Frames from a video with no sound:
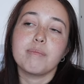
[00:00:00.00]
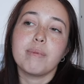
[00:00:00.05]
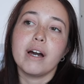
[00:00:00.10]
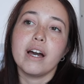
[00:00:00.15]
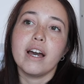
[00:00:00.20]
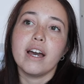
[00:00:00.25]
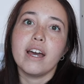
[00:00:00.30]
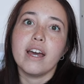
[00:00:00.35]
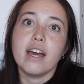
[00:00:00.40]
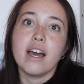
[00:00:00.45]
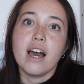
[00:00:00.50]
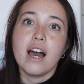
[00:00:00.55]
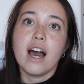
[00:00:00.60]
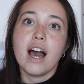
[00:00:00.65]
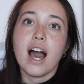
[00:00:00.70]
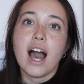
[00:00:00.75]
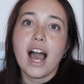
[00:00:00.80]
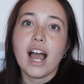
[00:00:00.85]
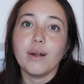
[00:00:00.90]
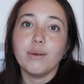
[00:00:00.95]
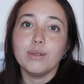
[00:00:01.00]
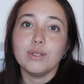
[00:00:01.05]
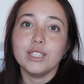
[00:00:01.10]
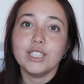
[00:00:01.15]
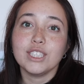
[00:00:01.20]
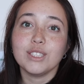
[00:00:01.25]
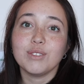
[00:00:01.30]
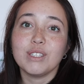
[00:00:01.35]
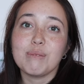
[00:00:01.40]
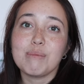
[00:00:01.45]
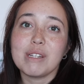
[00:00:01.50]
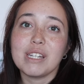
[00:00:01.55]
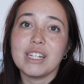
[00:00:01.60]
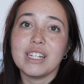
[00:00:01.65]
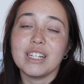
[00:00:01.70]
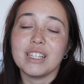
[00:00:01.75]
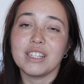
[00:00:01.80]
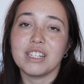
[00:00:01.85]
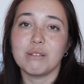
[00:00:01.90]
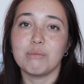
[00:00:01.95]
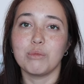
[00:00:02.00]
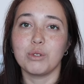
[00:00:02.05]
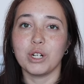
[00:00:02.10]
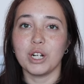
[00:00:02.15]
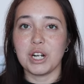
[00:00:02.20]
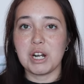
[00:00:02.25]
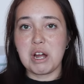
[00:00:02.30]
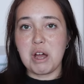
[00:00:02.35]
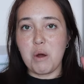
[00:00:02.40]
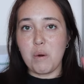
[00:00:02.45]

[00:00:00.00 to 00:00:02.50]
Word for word: But I really just want to be a little more